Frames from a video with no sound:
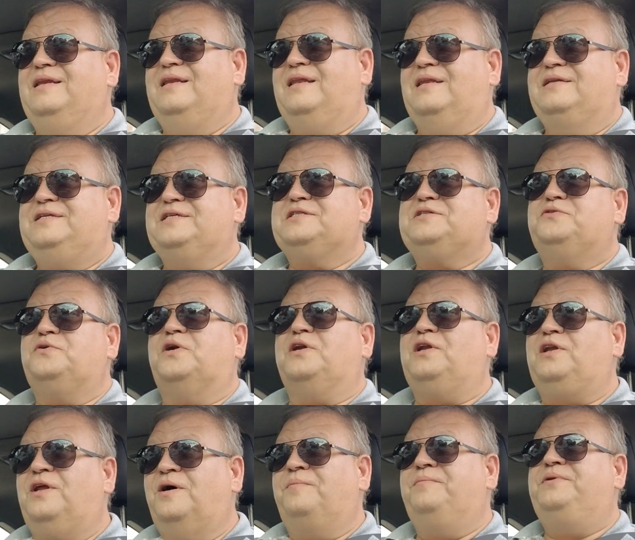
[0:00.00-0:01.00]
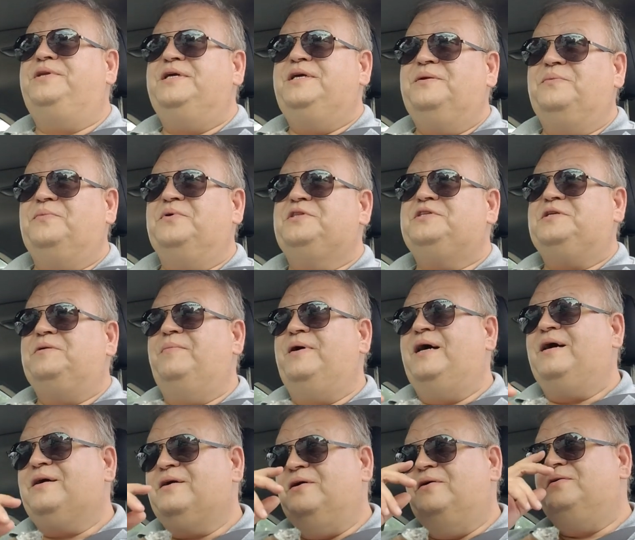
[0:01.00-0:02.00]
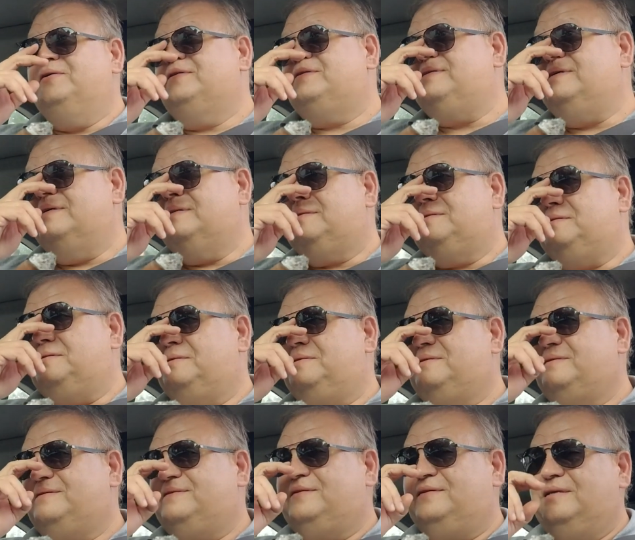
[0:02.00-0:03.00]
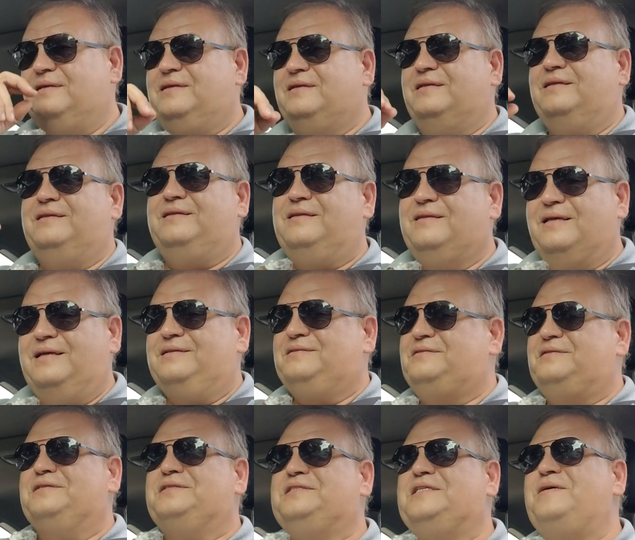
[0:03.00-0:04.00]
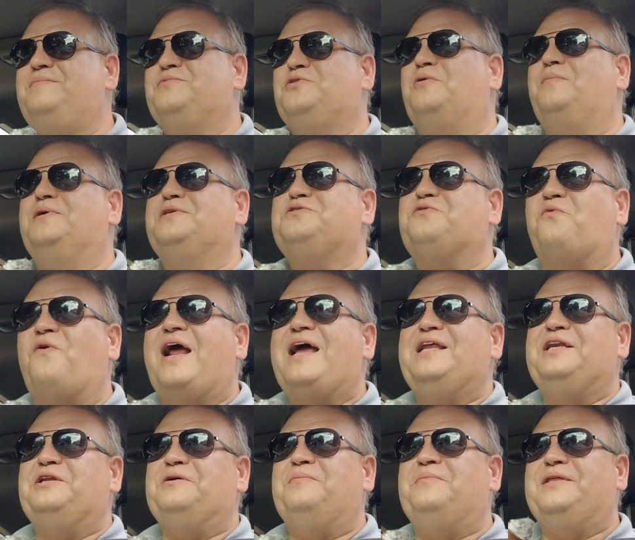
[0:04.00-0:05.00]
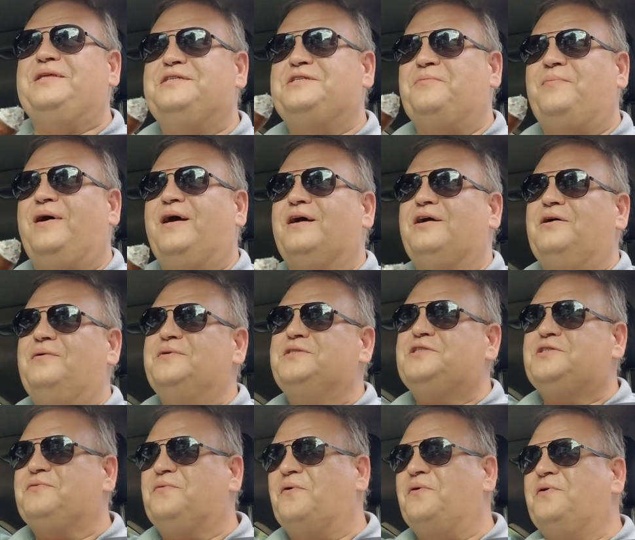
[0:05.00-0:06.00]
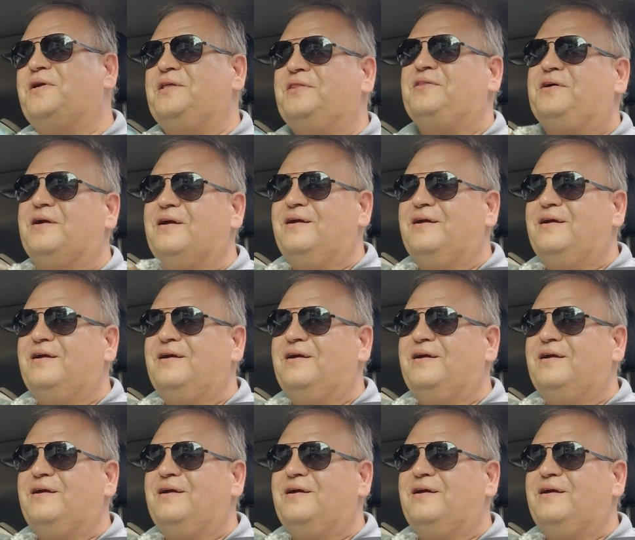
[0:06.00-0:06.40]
just sort of lumped in with tobacco. It just seems almost random that tobacco was thrown in there.